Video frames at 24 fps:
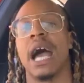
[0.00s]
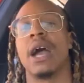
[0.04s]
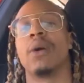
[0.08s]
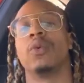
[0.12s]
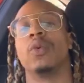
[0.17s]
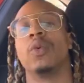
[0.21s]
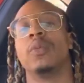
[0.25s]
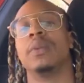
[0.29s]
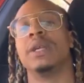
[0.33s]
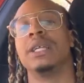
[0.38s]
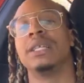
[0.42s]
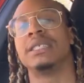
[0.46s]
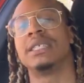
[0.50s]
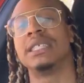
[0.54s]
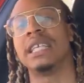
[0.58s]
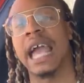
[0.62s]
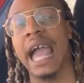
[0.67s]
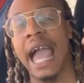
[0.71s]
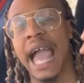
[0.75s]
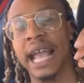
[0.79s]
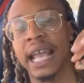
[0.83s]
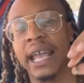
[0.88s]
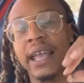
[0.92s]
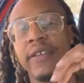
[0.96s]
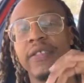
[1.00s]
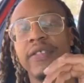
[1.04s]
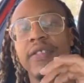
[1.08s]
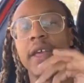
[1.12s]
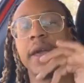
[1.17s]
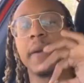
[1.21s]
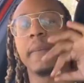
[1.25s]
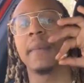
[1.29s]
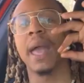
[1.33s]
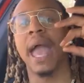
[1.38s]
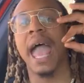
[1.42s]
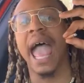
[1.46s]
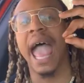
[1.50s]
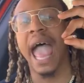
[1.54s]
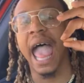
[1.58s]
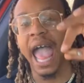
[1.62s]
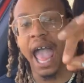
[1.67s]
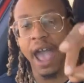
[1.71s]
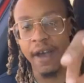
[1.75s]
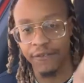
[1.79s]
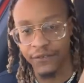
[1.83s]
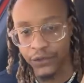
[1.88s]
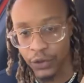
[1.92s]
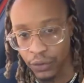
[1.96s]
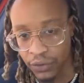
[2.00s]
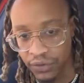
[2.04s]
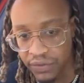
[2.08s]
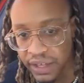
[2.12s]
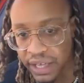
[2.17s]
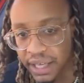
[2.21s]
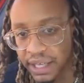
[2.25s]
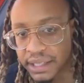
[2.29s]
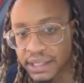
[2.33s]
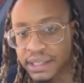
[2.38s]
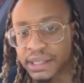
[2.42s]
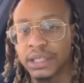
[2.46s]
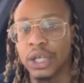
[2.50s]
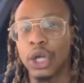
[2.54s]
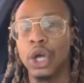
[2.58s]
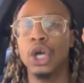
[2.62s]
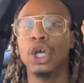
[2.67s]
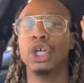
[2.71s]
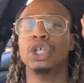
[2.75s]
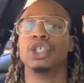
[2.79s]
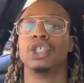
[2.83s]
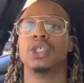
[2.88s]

I will be tagging them after this.